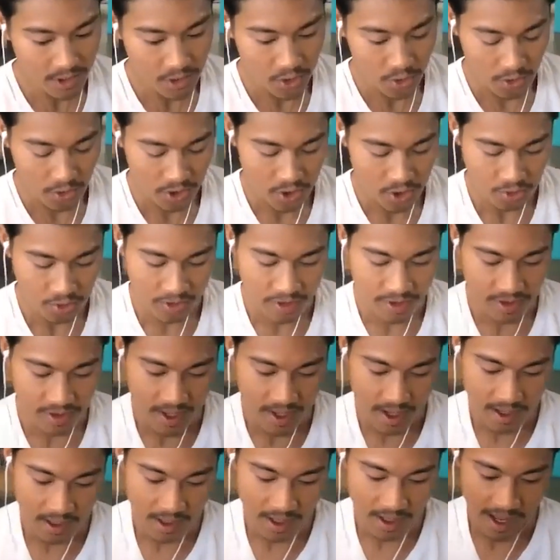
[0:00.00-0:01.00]
you're doing
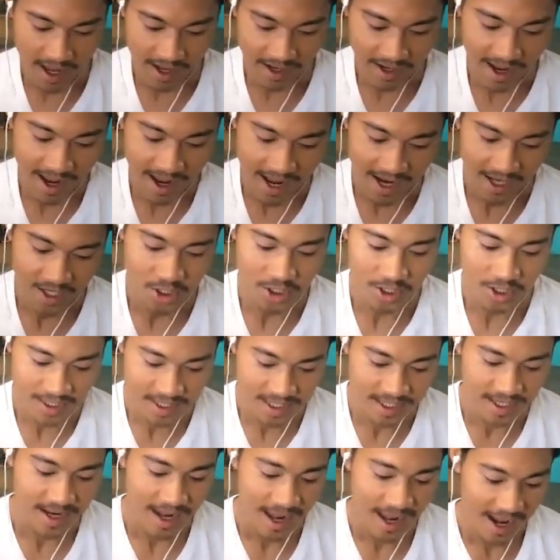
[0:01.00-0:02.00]
that, Anna actually
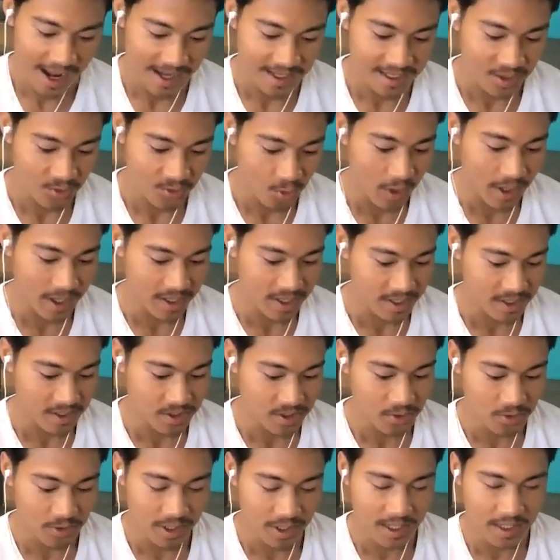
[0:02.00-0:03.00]
did ask, what
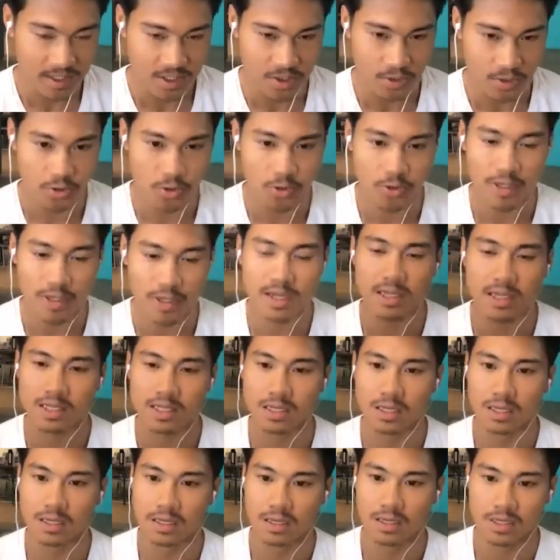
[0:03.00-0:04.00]
is U-Link? So U-Link is
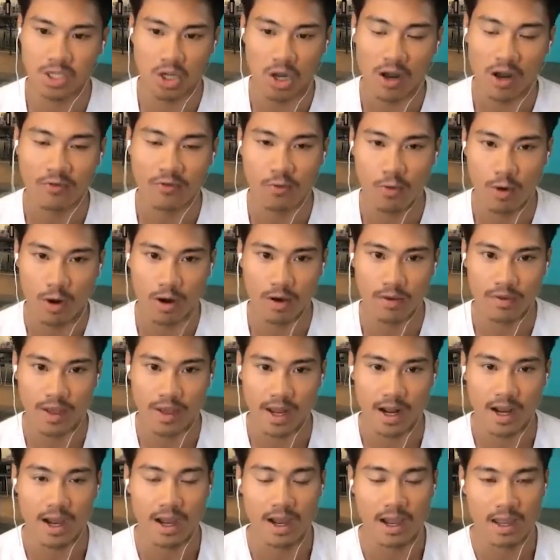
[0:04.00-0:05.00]
a software
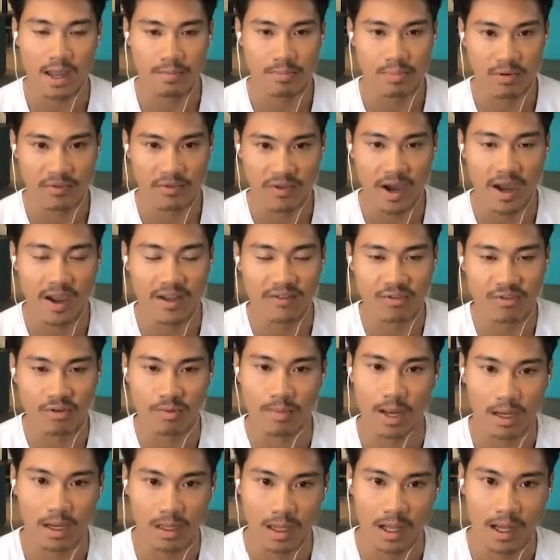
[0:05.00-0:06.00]
that I provide for
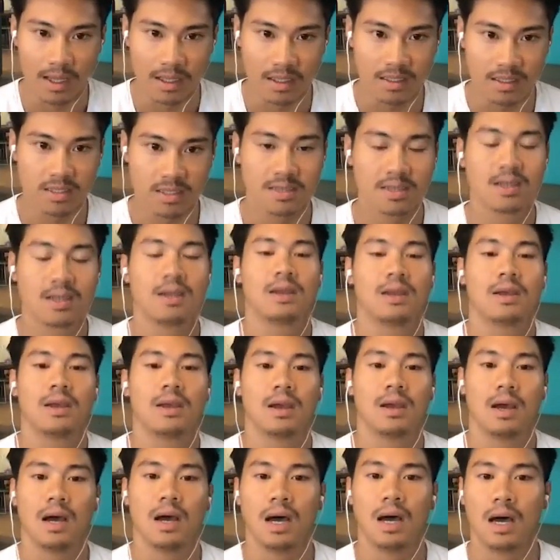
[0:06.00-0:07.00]
my clients.
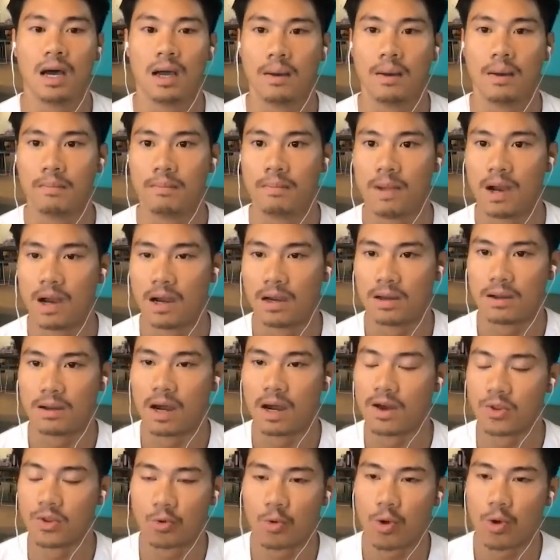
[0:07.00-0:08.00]
Um,
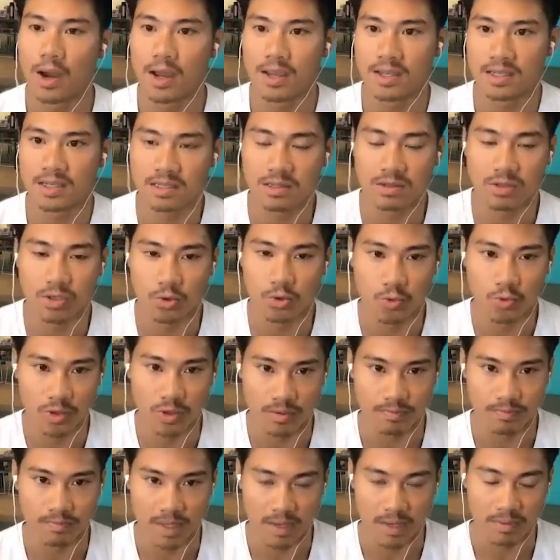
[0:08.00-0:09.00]
otherwise you
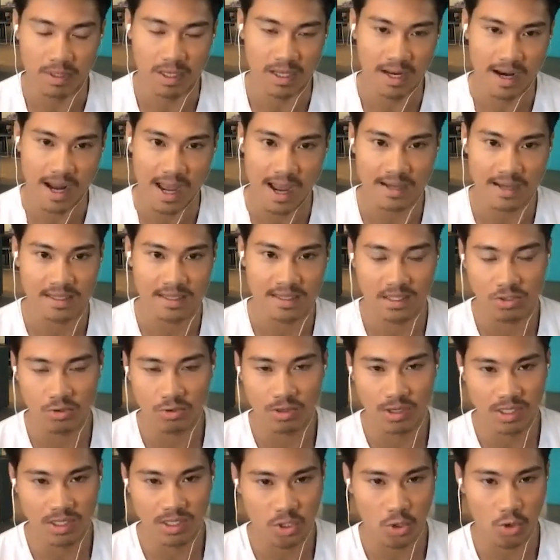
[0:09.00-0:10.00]
wouldn't be able to get access
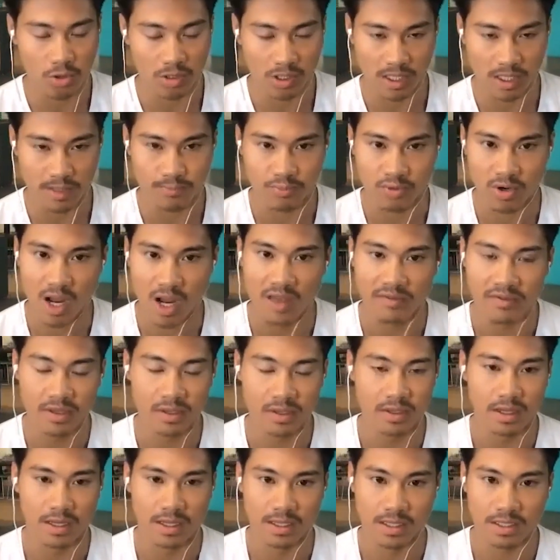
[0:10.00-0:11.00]
to it. It's totally
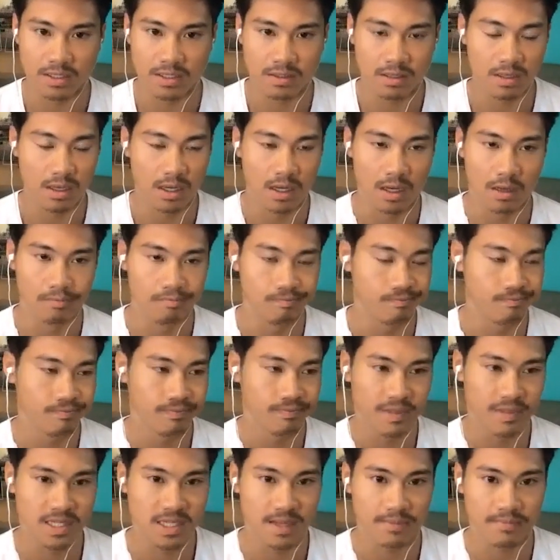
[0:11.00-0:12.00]
private. It's, um,
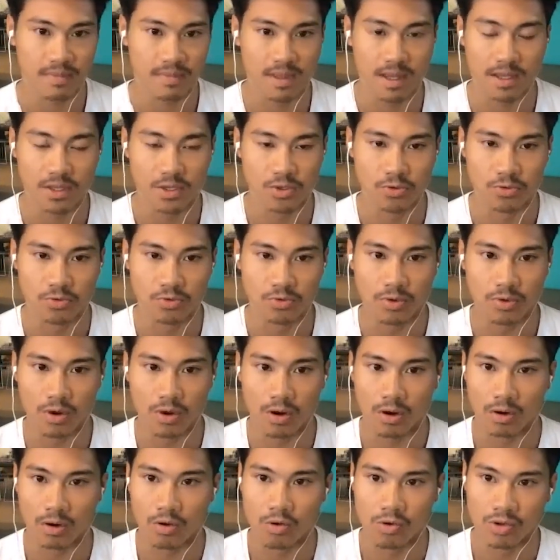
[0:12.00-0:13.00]
something that you
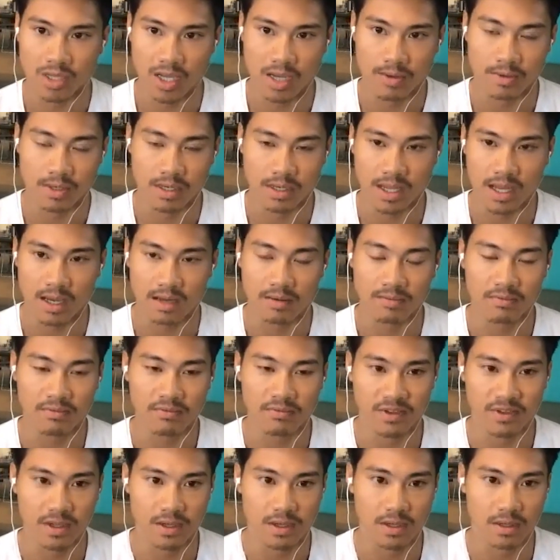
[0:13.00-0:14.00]
are only able to get
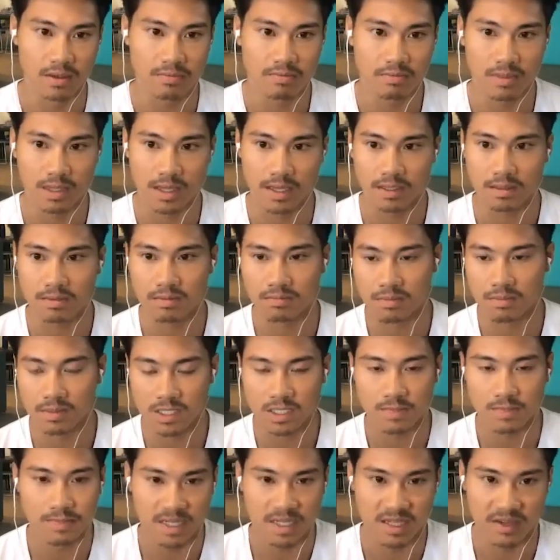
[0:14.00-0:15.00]
via like a
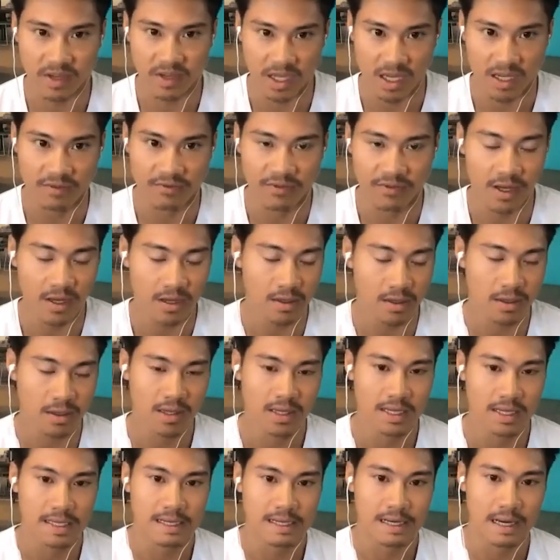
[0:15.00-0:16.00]
specific invite.
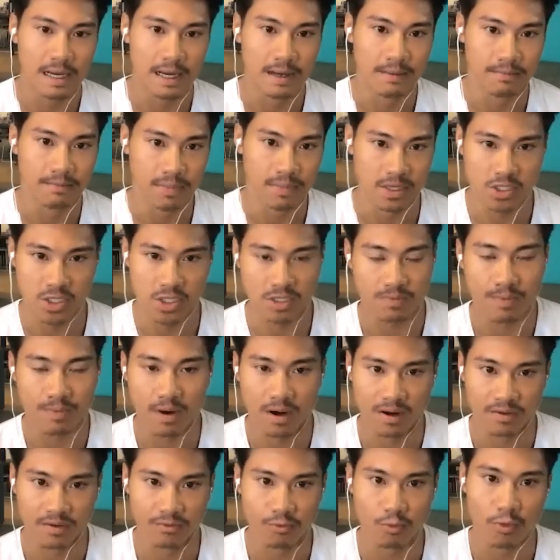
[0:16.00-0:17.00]
Um, but it's just
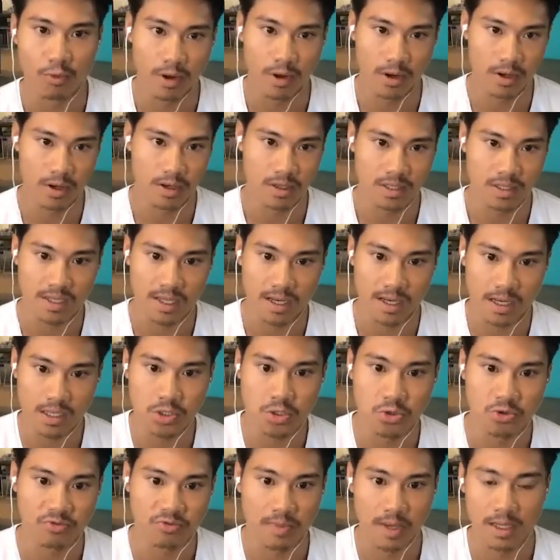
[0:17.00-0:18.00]
part of what it is that I
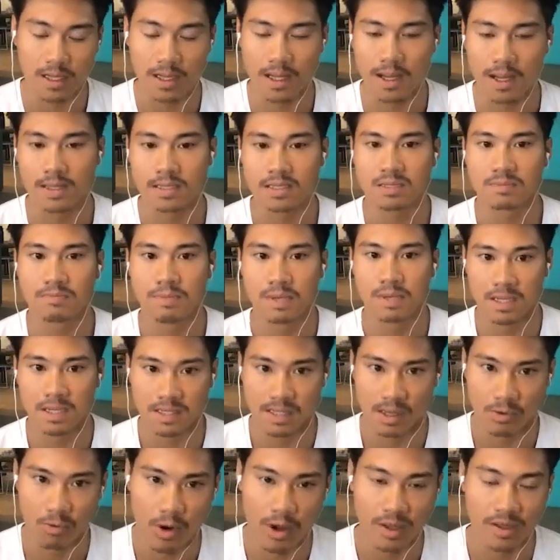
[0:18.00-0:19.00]
do for my clients because
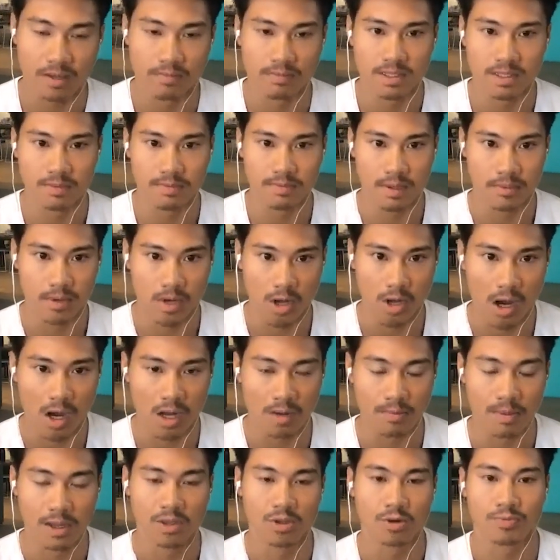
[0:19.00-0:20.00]
I want them to be able to
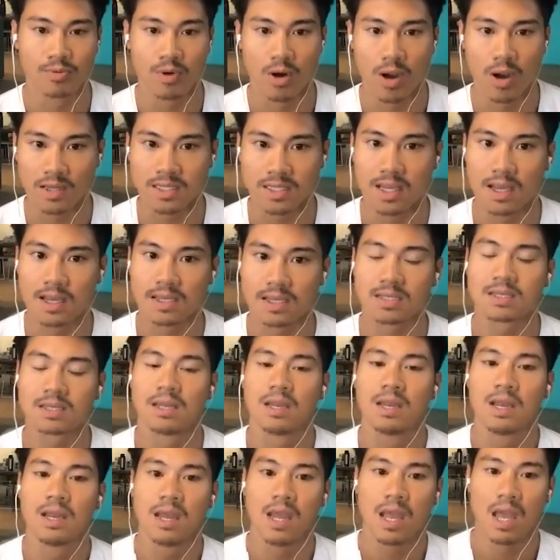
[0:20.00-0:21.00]
automate their process
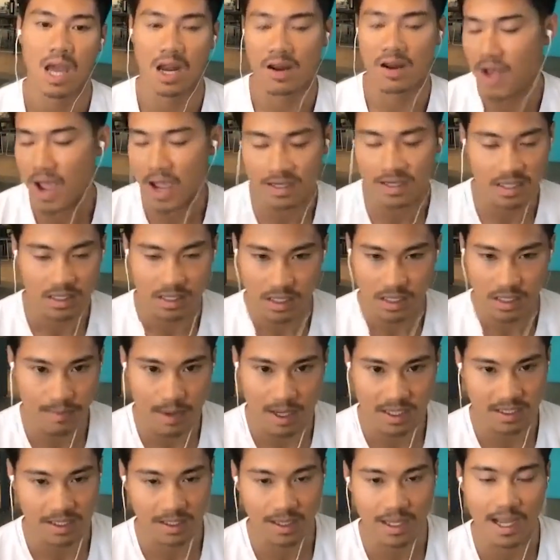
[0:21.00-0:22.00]
and have access to the
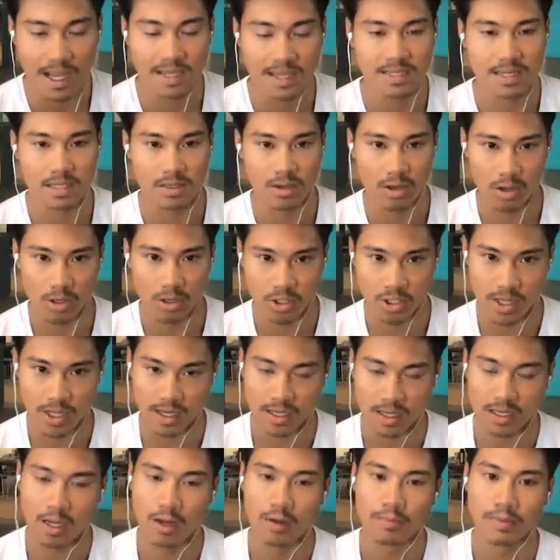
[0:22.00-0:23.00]
best in class technology that
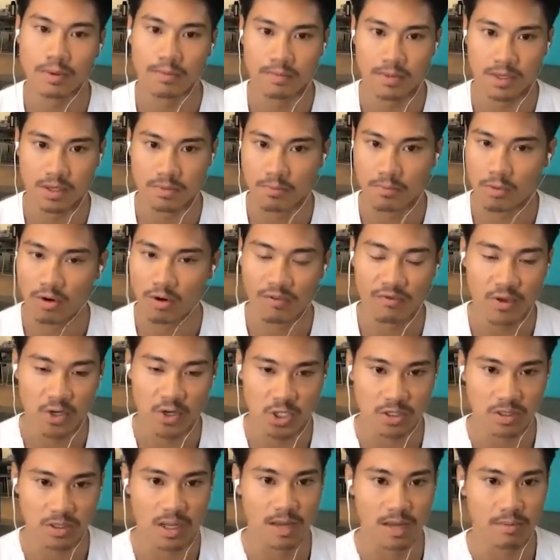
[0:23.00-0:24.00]
can help them be more
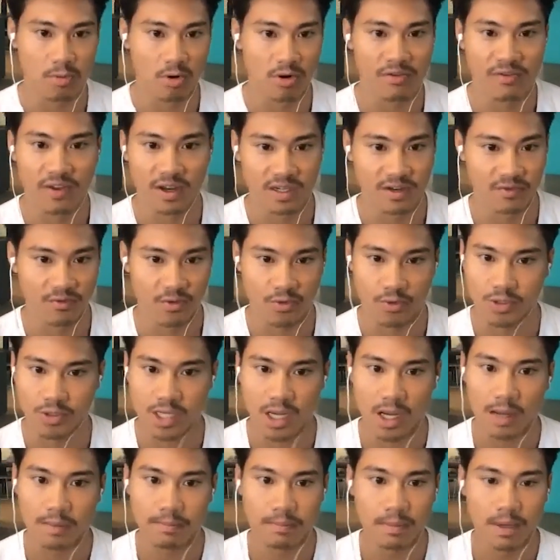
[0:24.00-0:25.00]
efficient and more effective with their
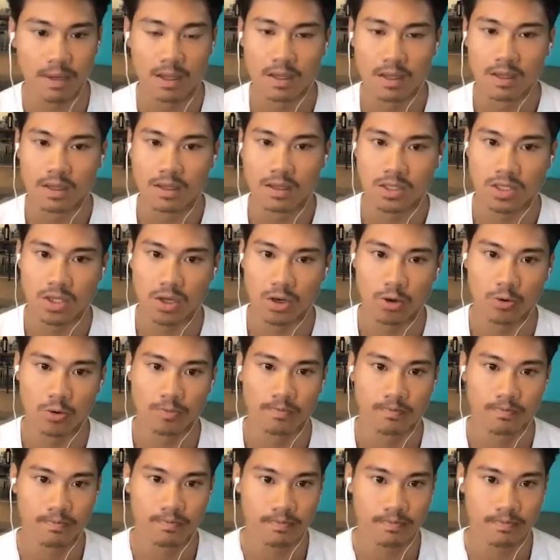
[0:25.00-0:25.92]
time. So, yeah.